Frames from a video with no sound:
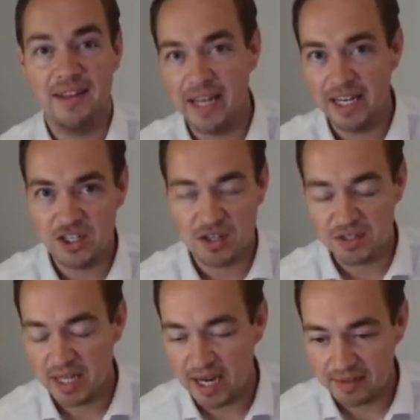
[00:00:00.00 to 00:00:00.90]
They adjust
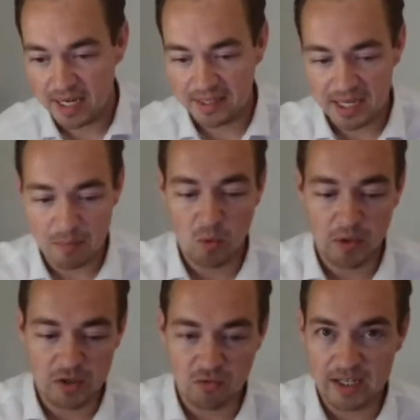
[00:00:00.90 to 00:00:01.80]
their
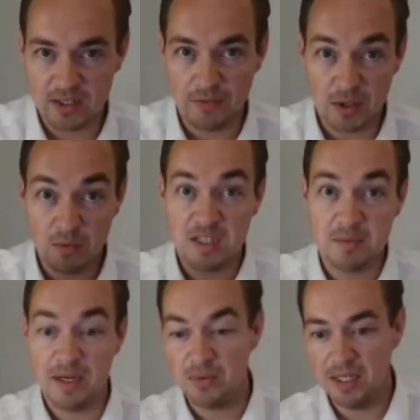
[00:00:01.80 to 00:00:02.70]
mortgage rate. So if you do want to
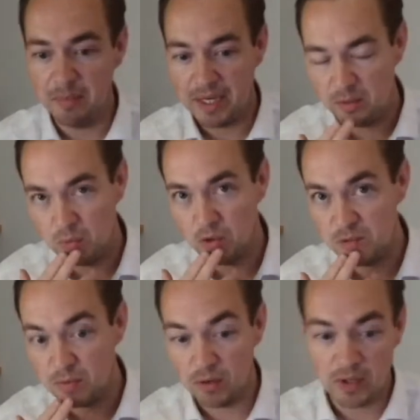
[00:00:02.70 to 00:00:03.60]
speak to an independent mortgage
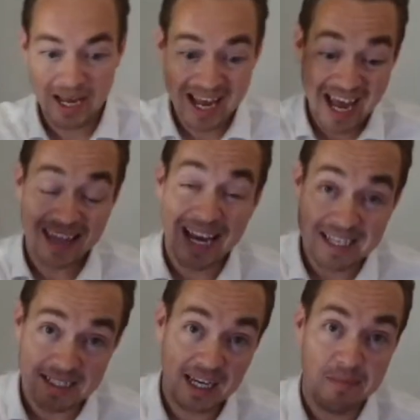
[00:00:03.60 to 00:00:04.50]
broker,
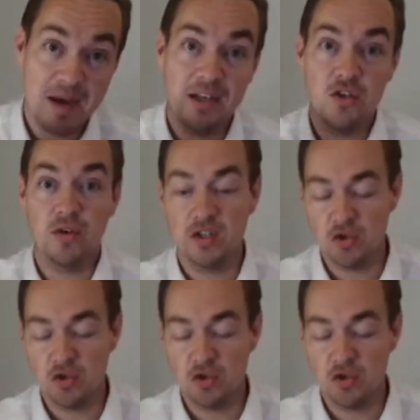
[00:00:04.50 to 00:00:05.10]
that's the email address.